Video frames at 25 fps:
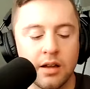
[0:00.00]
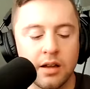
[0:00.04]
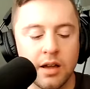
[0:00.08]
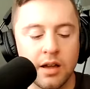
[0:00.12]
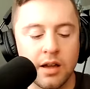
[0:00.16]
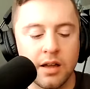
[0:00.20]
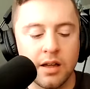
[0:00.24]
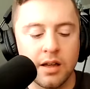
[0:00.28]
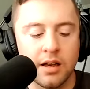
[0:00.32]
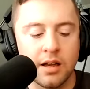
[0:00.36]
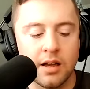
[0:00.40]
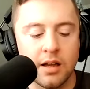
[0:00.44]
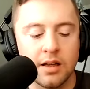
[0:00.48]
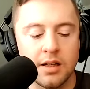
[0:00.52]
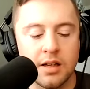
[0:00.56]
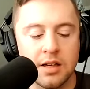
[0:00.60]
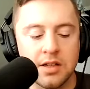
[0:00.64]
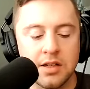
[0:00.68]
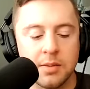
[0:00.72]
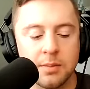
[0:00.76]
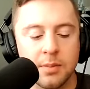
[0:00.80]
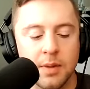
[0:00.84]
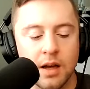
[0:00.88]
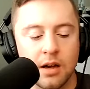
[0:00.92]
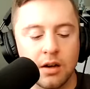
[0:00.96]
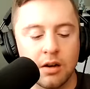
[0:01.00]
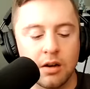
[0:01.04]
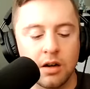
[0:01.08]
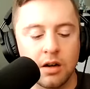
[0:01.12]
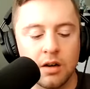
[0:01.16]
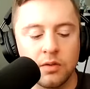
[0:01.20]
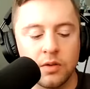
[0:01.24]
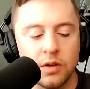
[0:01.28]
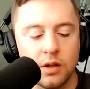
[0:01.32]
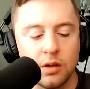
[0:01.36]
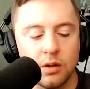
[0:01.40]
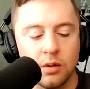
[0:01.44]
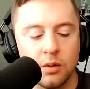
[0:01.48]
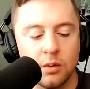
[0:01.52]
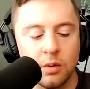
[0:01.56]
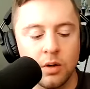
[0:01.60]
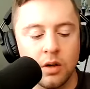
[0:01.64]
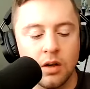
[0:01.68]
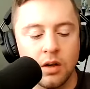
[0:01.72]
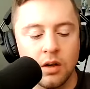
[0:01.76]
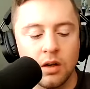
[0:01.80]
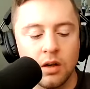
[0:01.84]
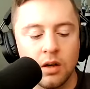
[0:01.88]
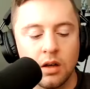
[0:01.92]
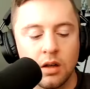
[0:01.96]
it doesn't matter if you
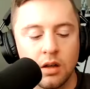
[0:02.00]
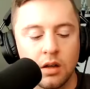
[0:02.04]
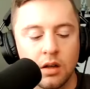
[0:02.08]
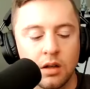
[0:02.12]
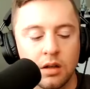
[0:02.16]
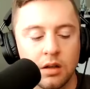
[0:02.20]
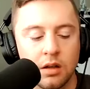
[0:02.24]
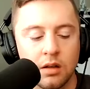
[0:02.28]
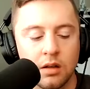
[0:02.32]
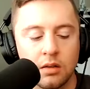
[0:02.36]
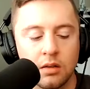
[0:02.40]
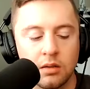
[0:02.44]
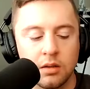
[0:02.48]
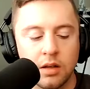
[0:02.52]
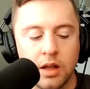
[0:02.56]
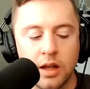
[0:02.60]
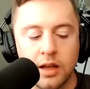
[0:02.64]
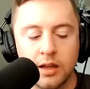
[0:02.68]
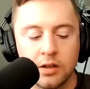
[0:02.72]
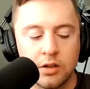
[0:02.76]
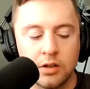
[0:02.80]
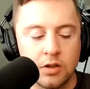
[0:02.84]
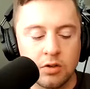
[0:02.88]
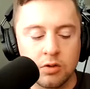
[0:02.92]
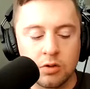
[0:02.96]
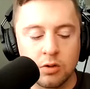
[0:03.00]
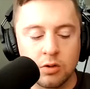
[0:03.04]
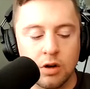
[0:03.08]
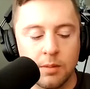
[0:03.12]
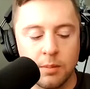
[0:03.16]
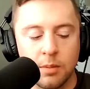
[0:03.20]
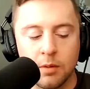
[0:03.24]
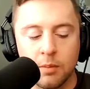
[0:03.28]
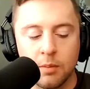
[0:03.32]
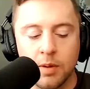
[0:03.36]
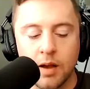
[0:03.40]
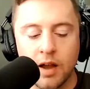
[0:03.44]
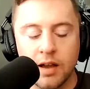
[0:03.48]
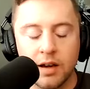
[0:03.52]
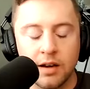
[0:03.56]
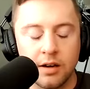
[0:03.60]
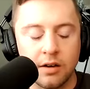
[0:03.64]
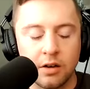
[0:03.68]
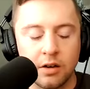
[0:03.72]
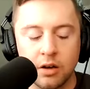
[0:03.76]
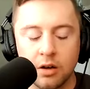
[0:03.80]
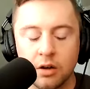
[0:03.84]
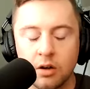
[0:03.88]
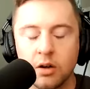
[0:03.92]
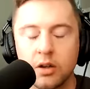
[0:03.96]
like Trump or
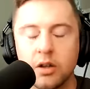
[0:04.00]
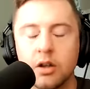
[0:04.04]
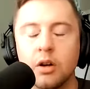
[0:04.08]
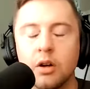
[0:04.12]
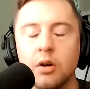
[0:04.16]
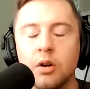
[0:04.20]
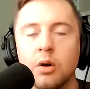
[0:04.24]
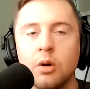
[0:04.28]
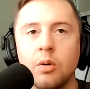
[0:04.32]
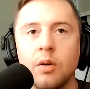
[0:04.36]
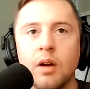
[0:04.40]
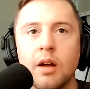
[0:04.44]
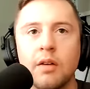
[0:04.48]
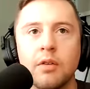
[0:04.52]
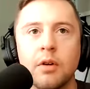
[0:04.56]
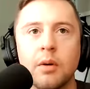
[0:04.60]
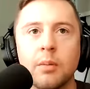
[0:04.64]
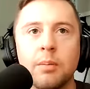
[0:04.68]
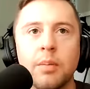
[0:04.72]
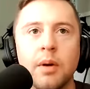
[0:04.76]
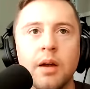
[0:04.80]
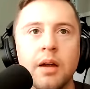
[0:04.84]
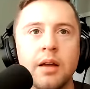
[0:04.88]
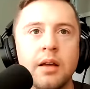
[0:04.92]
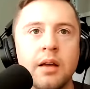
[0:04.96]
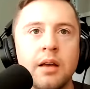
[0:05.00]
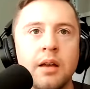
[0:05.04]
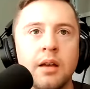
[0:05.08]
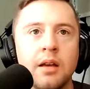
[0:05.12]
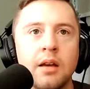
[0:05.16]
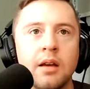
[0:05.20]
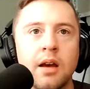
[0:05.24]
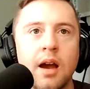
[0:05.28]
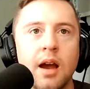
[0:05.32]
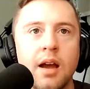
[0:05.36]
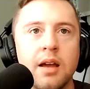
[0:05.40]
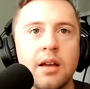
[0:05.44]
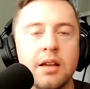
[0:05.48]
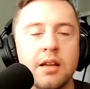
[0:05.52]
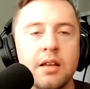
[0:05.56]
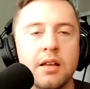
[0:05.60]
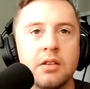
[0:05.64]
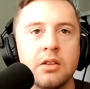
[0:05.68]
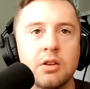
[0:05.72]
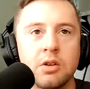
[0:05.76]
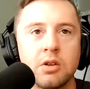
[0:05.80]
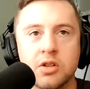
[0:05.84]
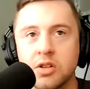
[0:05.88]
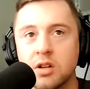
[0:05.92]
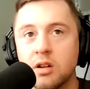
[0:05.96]
Biden or whoever, but
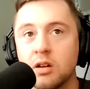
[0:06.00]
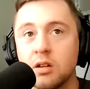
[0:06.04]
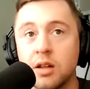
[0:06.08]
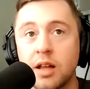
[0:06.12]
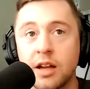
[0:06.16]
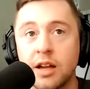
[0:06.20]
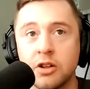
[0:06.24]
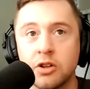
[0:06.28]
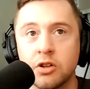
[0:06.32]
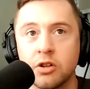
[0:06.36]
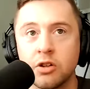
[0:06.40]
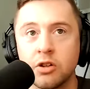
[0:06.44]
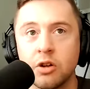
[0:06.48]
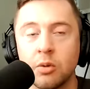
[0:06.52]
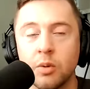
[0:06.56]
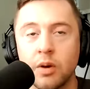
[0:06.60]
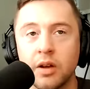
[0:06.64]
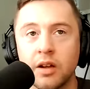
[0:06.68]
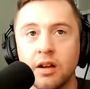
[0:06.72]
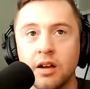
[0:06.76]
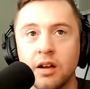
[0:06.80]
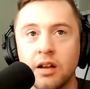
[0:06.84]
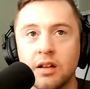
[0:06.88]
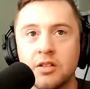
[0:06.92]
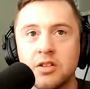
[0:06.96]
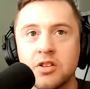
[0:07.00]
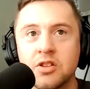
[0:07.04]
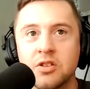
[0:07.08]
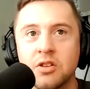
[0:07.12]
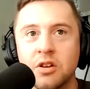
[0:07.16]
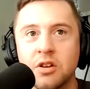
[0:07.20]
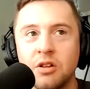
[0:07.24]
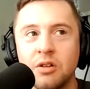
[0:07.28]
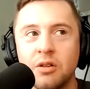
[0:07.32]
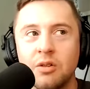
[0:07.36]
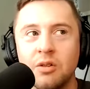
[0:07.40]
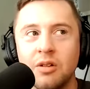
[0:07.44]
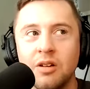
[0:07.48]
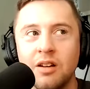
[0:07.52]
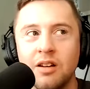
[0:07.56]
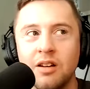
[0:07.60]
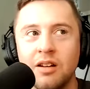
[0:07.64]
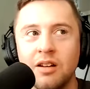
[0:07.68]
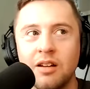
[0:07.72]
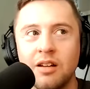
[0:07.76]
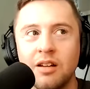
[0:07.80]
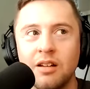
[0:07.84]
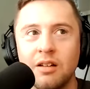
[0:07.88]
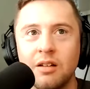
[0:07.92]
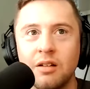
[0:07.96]
there's an election going on, so
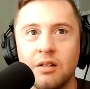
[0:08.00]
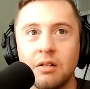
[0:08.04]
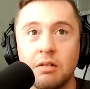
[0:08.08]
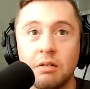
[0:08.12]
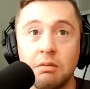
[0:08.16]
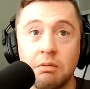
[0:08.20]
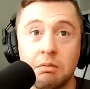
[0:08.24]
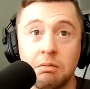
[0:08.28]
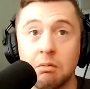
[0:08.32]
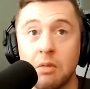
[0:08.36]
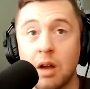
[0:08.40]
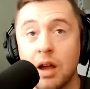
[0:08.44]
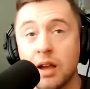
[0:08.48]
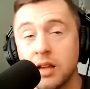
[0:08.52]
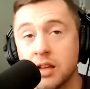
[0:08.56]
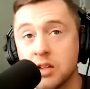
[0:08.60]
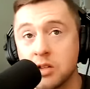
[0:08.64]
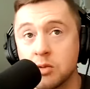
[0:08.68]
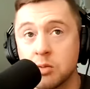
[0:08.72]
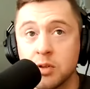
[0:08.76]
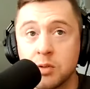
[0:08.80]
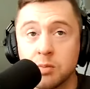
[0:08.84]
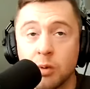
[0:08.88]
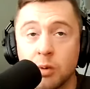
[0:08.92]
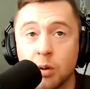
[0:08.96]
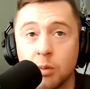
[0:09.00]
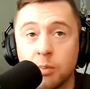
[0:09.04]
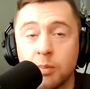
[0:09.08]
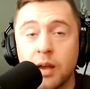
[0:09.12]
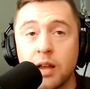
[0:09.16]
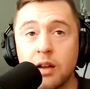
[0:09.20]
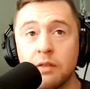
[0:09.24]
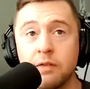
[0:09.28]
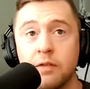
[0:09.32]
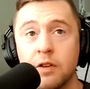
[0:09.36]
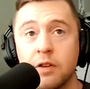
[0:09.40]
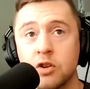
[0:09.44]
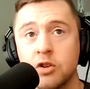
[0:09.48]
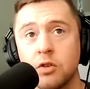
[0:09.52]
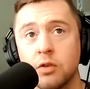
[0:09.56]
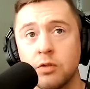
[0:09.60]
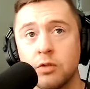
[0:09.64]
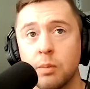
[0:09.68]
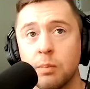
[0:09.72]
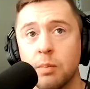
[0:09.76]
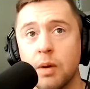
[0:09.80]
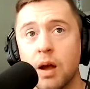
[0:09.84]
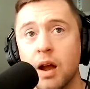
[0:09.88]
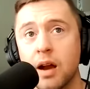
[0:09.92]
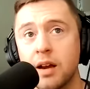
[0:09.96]
I guess what's more beneficial for
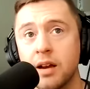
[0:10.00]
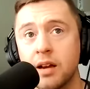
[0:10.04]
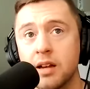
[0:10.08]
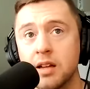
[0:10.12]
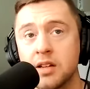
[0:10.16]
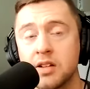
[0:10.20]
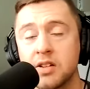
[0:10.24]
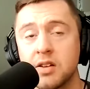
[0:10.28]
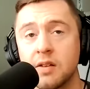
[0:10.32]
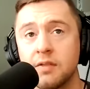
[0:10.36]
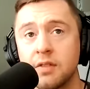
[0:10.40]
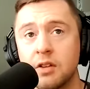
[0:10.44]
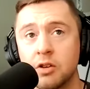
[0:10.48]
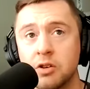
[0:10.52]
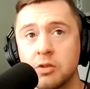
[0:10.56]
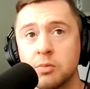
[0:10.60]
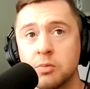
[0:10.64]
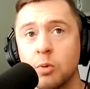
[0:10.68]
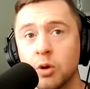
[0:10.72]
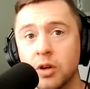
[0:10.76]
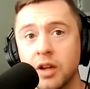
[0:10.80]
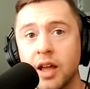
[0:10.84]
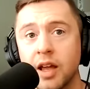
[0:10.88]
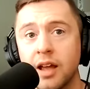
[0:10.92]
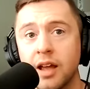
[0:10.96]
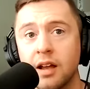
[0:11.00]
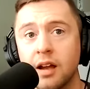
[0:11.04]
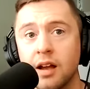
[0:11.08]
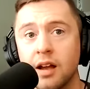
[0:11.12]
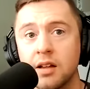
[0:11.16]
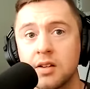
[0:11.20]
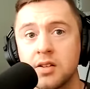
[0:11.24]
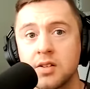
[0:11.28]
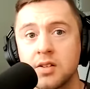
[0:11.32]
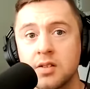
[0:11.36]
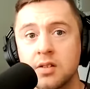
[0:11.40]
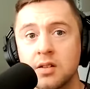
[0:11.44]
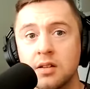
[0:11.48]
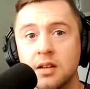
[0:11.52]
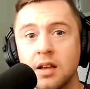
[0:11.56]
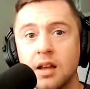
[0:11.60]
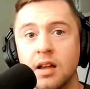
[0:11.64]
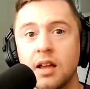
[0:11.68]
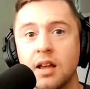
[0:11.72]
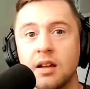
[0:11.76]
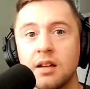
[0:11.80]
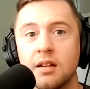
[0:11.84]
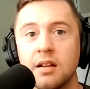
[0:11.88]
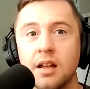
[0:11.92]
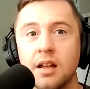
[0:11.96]
Biden is if there's more chaos,
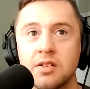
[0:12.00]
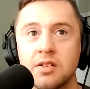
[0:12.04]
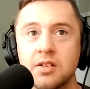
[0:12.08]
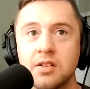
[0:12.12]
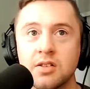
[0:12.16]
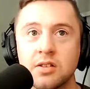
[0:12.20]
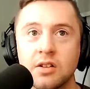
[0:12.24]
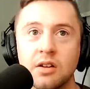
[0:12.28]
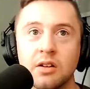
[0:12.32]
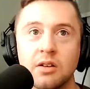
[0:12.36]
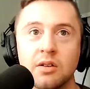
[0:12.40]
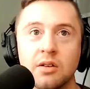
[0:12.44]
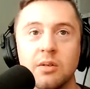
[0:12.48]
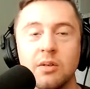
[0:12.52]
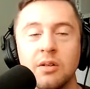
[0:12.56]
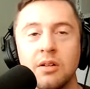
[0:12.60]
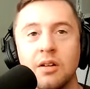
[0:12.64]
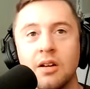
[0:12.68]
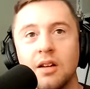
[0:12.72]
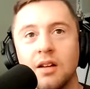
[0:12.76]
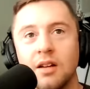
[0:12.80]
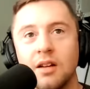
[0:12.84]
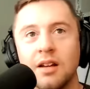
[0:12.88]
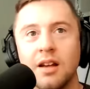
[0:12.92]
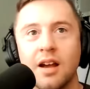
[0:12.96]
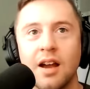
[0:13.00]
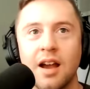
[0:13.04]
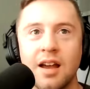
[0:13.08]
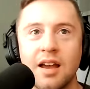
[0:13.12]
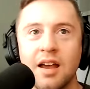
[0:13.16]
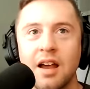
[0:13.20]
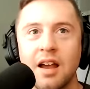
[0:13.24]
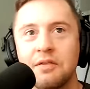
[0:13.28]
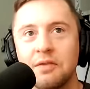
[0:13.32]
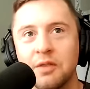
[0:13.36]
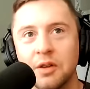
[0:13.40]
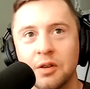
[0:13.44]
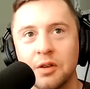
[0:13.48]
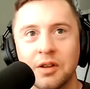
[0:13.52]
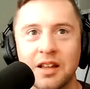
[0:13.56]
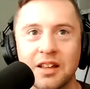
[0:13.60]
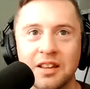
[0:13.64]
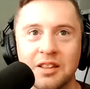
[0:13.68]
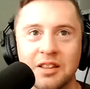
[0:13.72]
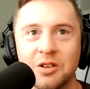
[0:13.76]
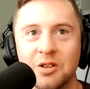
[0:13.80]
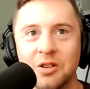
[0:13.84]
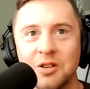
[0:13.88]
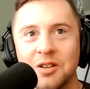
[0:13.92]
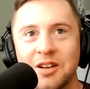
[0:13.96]
and so I feel like
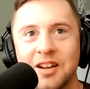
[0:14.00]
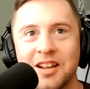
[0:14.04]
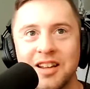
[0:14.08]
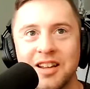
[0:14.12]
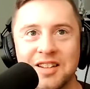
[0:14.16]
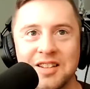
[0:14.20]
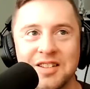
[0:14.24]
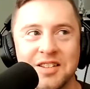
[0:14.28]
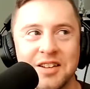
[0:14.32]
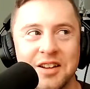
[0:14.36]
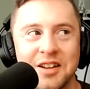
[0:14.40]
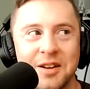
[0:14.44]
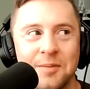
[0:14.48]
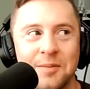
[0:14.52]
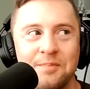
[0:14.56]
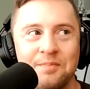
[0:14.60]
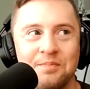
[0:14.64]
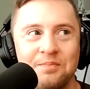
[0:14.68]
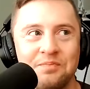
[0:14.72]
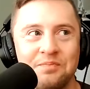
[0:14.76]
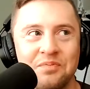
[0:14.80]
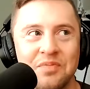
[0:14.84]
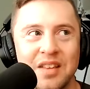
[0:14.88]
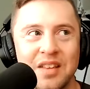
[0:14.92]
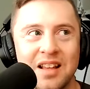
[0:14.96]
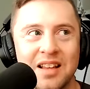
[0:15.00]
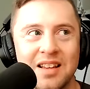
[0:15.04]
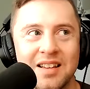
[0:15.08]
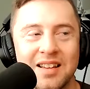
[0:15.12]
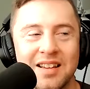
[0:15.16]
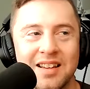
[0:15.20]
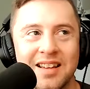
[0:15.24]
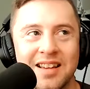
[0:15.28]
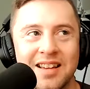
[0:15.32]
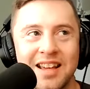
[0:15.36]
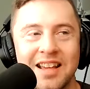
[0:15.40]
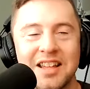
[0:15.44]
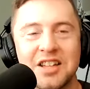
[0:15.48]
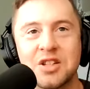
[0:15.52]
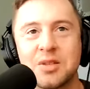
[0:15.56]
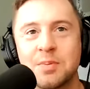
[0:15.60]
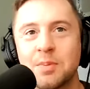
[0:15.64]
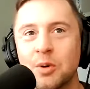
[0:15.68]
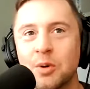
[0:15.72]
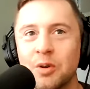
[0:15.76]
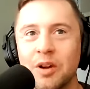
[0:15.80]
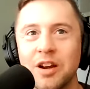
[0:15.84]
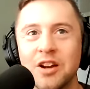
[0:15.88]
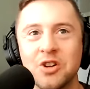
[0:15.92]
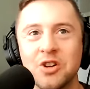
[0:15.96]
there is some
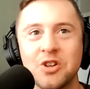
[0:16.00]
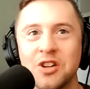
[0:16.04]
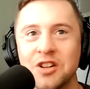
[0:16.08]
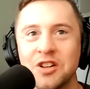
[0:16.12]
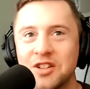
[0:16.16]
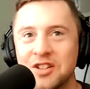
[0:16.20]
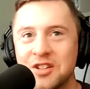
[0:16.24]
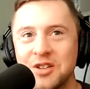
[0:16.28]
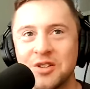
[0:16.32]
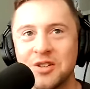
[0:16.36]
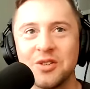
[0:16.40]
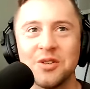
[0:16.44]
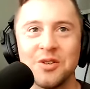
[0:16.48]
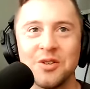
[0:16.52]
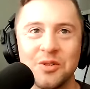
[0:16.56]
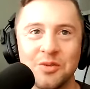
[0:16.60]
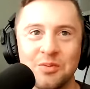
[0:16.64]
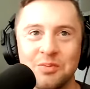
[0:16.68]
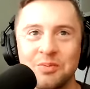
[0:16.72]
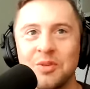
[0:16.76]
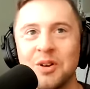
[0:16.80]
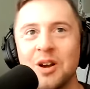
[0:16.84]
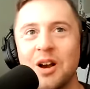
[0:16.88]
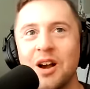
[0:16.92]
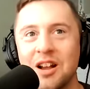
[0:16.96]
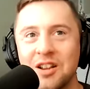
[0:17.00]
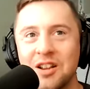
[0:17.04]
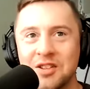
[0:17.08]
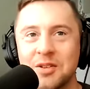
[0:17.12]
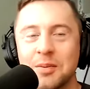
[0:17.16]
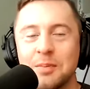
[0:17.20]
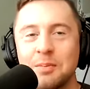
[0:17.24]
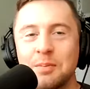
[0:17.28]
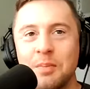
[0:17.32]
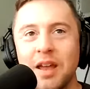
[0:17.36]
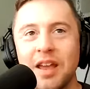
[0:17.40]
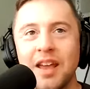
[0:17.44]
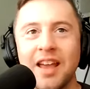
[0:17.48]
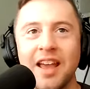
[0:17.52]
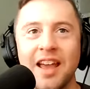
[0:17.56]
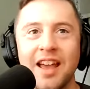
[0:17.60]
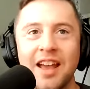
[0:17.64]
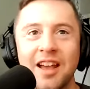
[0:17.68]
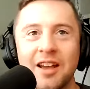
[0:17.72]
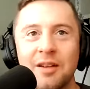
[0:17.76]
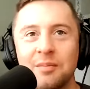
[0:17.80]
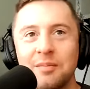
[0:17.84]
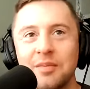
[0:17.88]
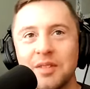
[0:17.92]
inspiration to cause some mayhem,